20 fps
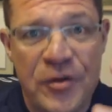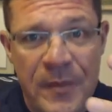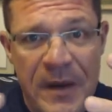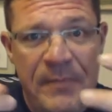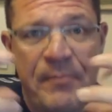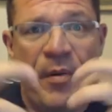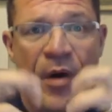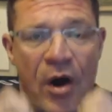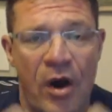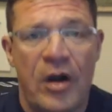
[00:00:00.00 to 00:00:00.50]
should
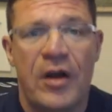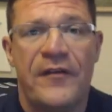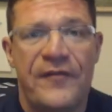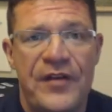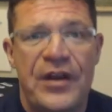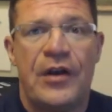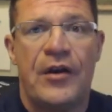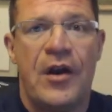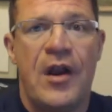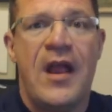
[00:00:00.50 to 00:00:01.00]
be part
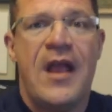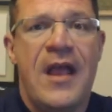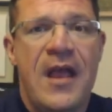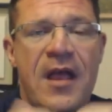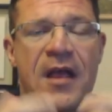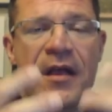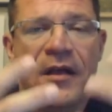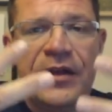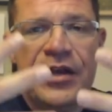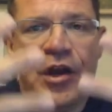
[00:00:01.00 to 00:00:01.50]
of your
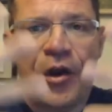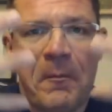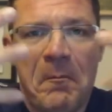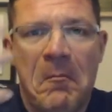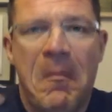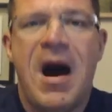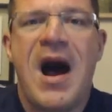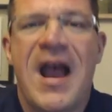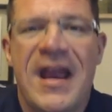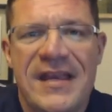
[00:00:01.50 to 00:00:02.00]

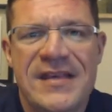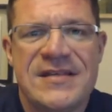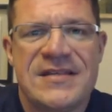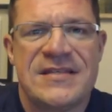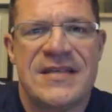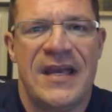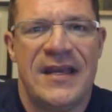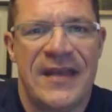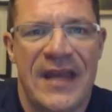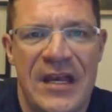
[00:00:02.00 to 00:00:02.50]

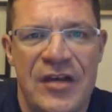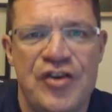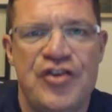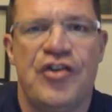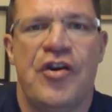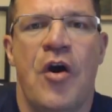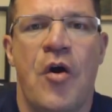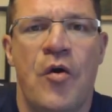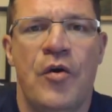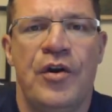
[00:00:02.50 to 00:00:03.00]
mindset as
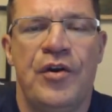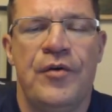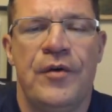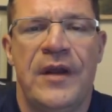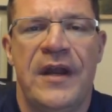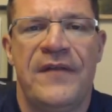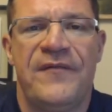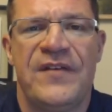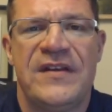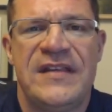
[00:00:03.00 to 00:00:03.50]
you go into
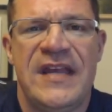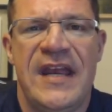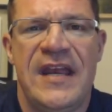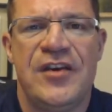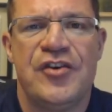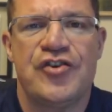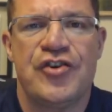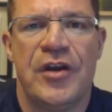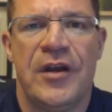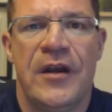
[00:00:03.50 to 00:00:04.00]
an
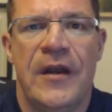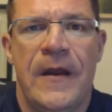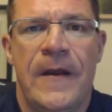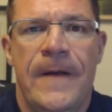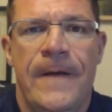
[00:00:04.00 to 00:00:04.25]
invitation.